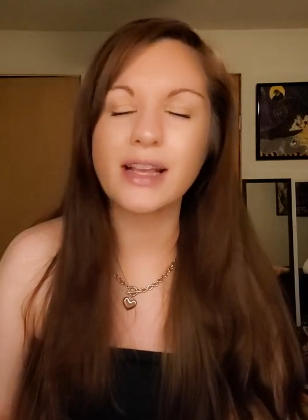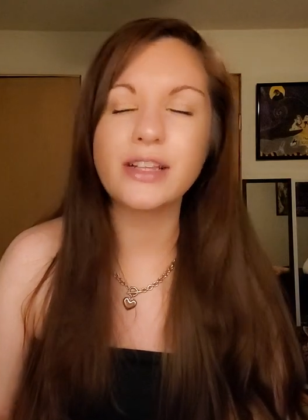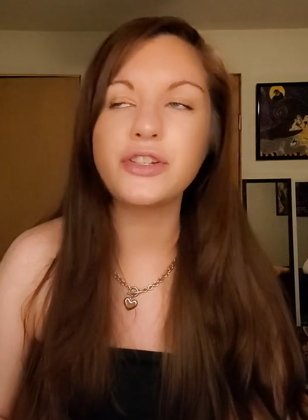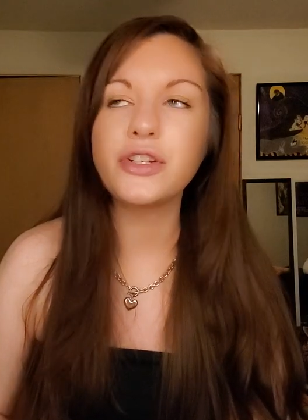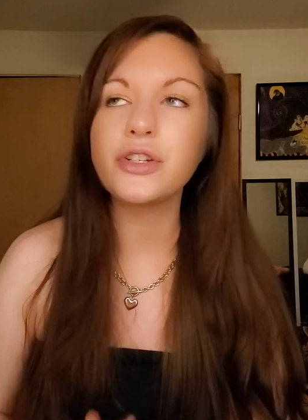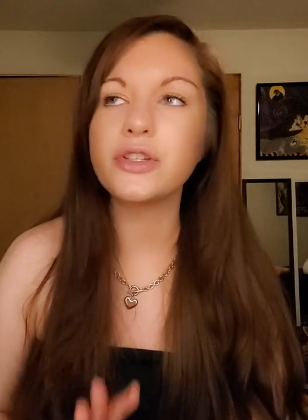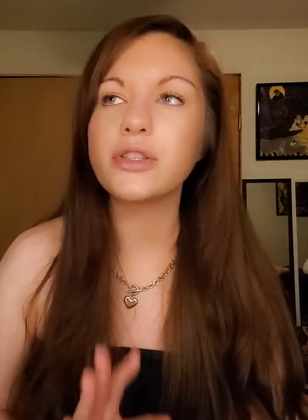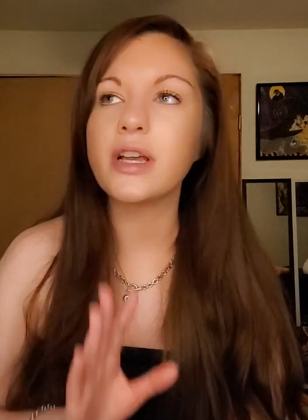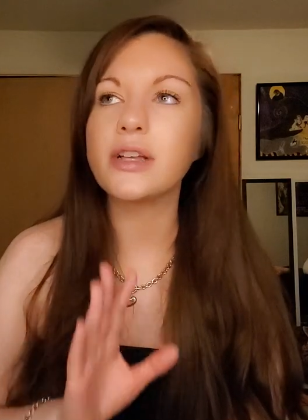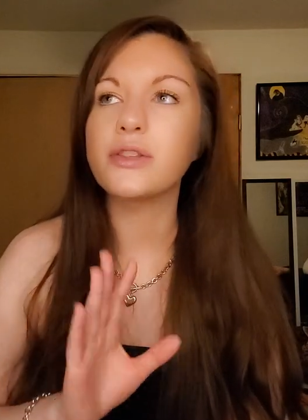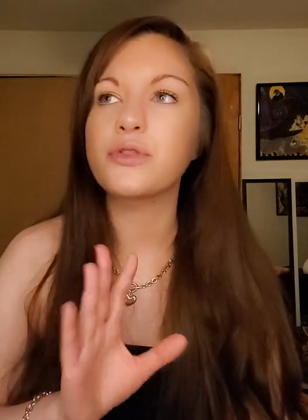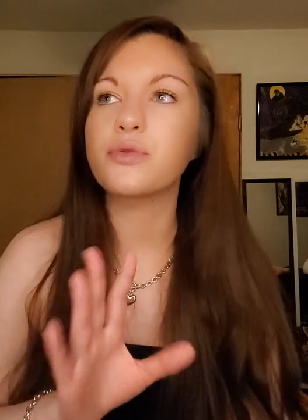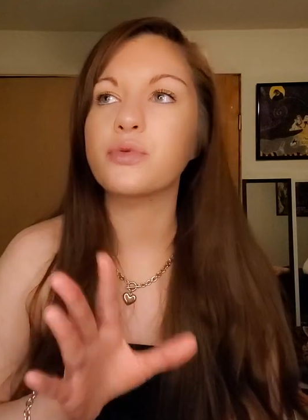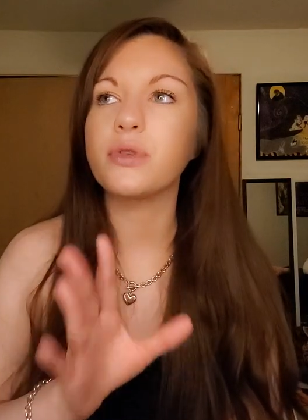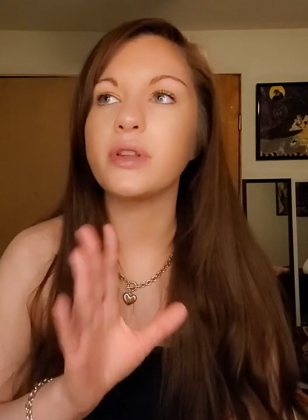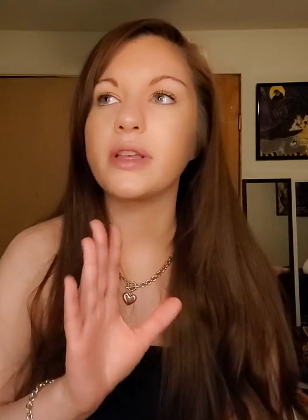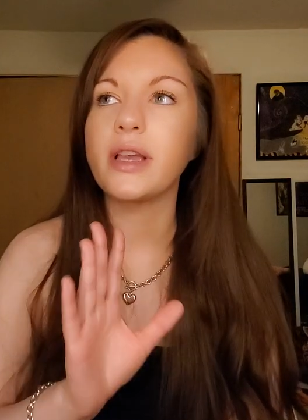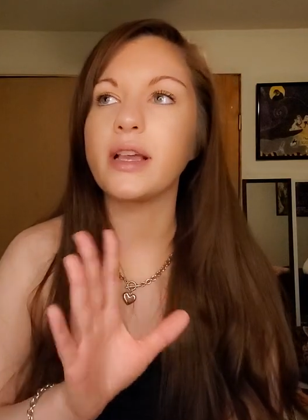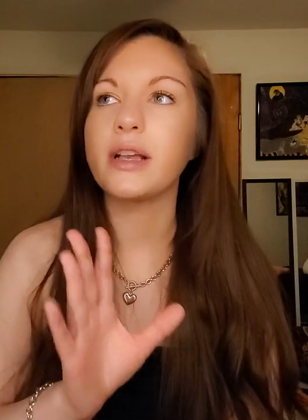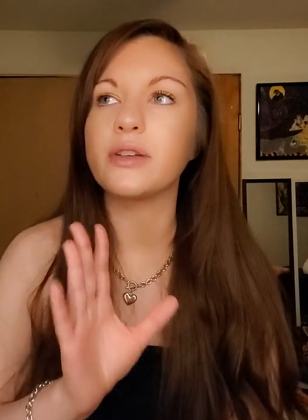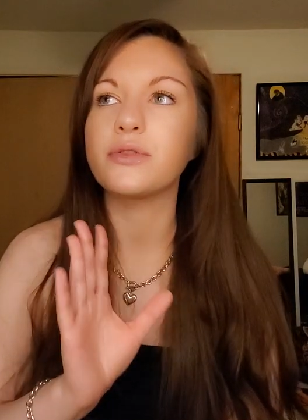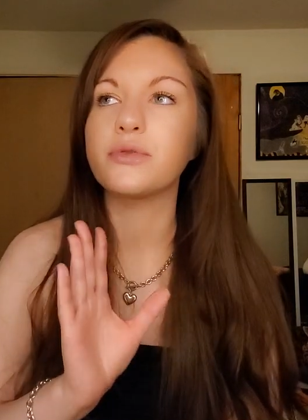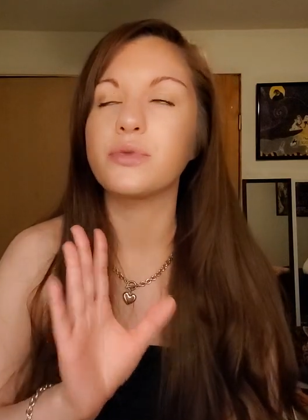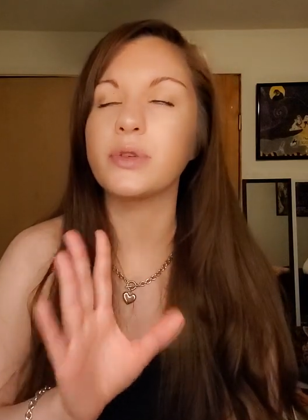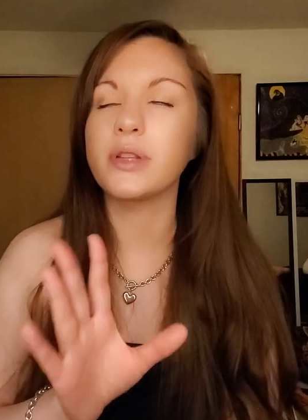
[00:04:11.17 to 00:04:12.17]
It's just, it's
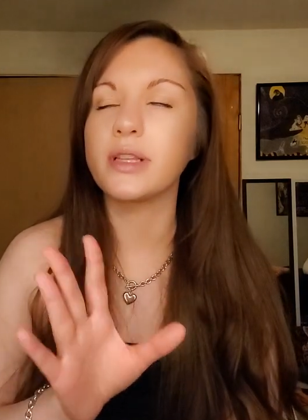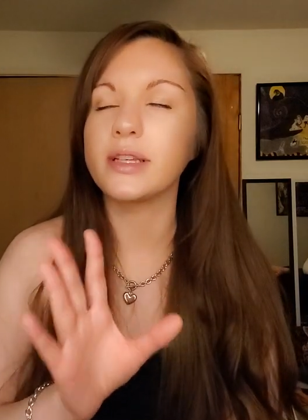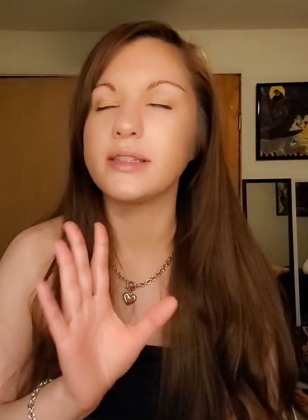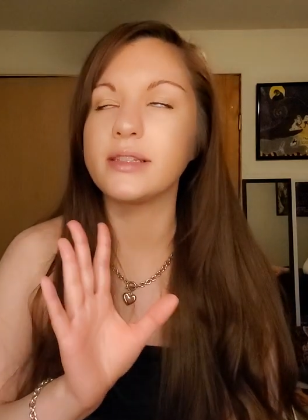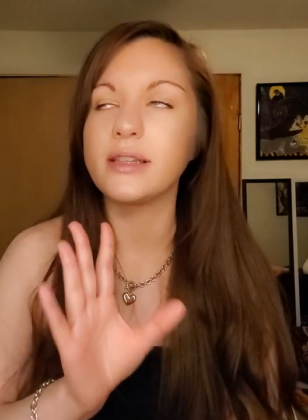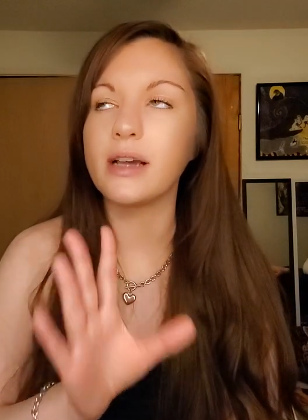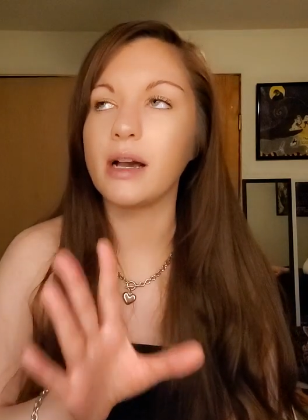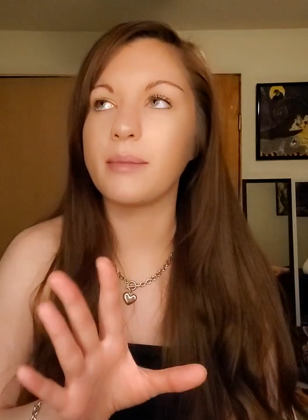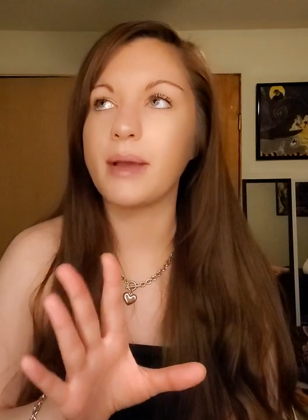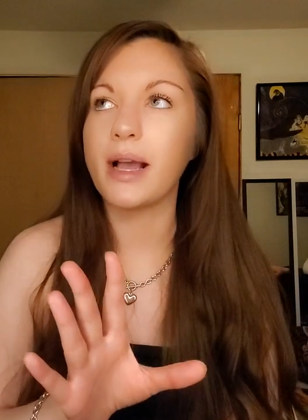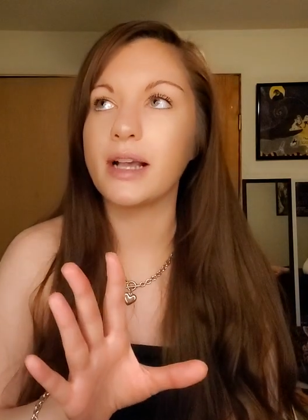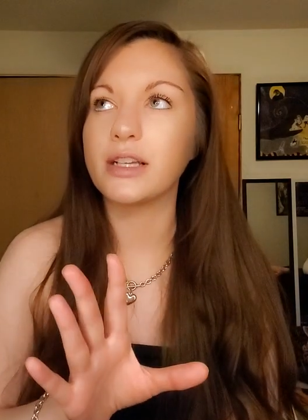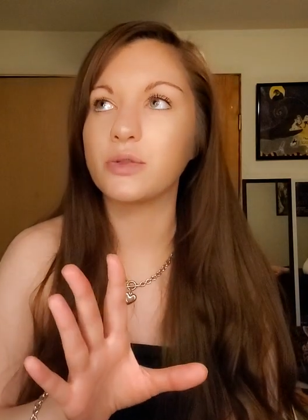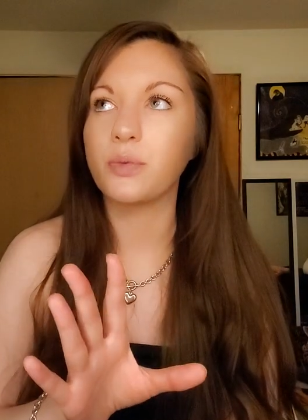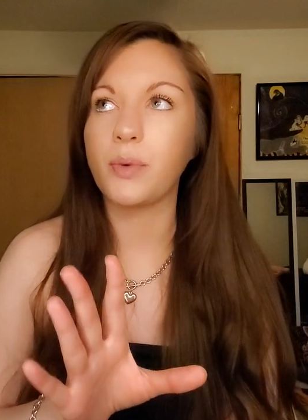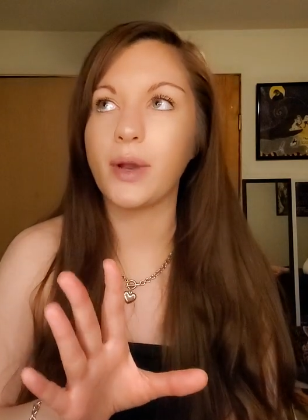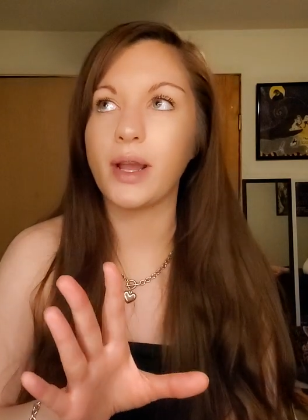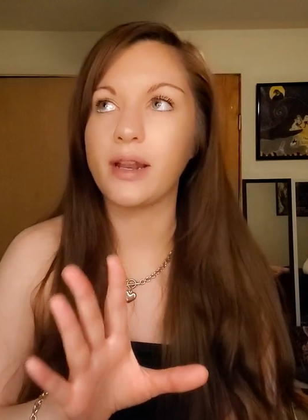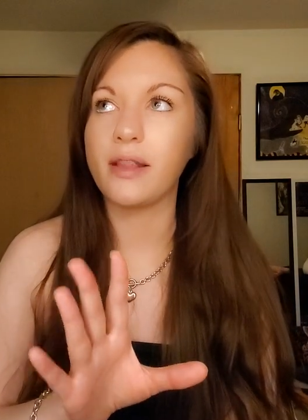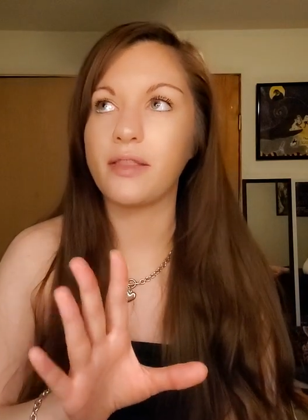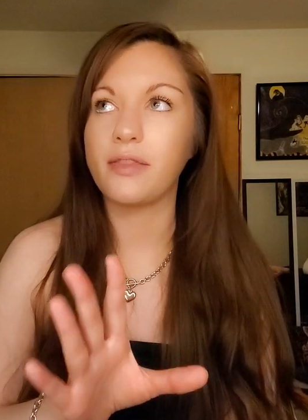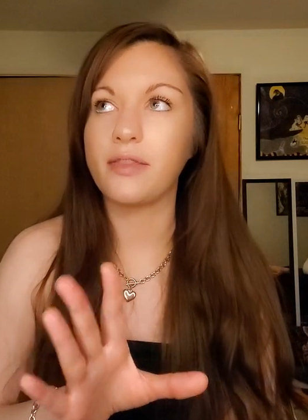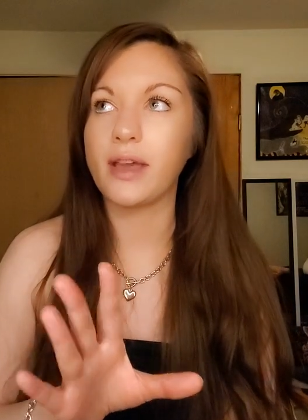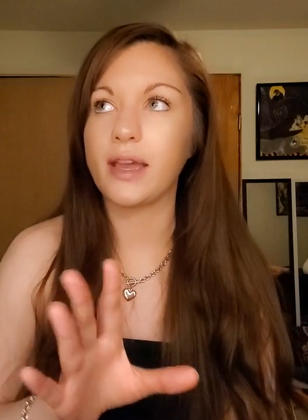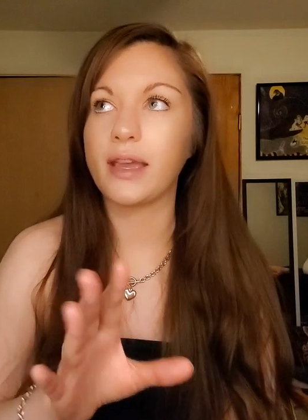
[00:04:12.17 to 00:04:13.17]
really, it's really dumbass
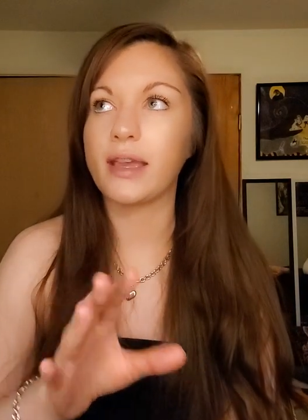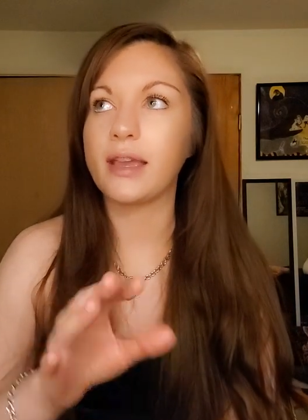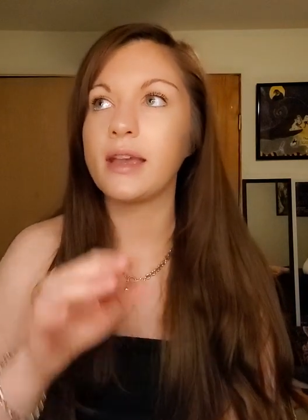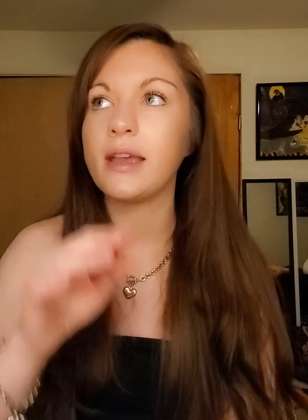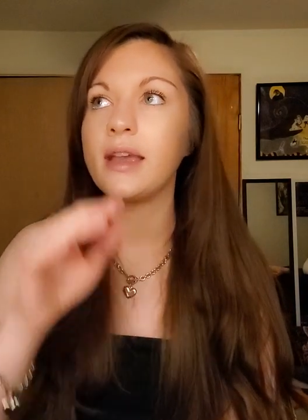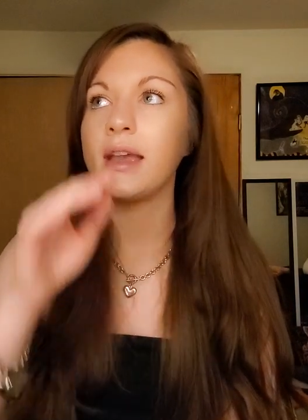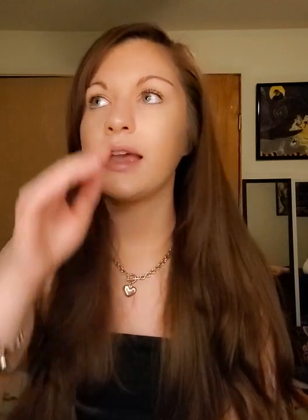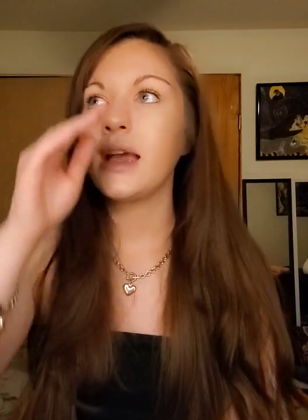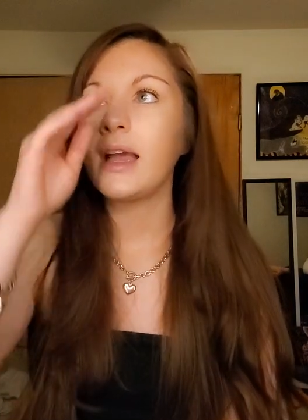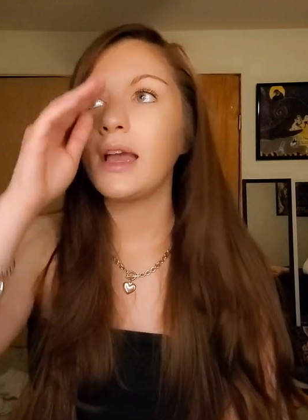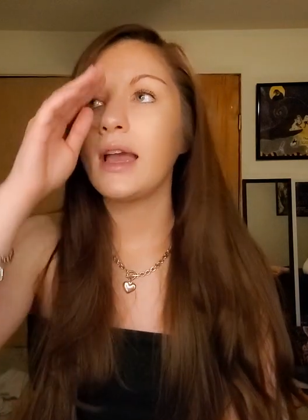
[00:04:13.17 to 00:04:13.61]
way to think.